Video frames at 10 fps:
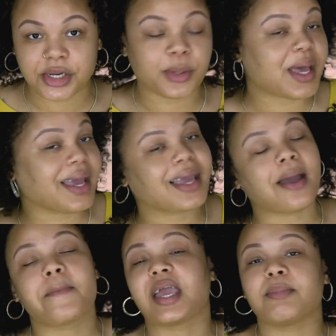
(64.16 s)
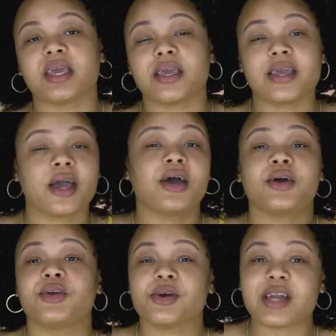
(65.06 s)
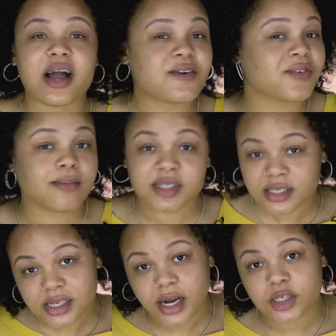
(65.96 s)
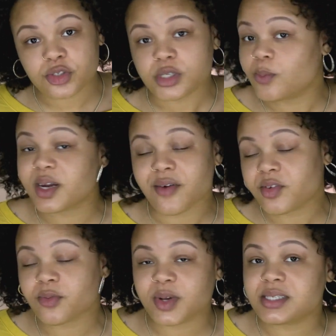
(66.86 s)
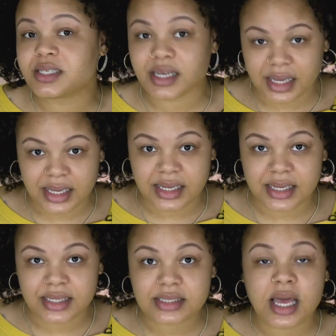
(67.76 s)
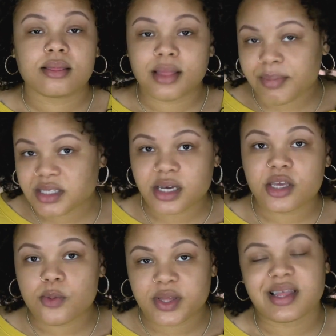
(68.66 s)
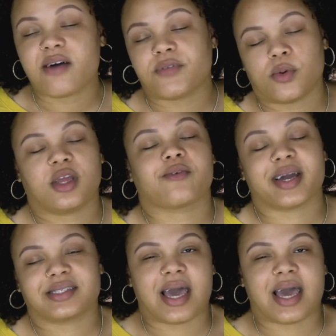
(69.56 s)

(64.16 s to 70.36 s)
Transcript: know, hey, maybe you're not from this country, whatever the reason is, let me tell you what that Voting Rights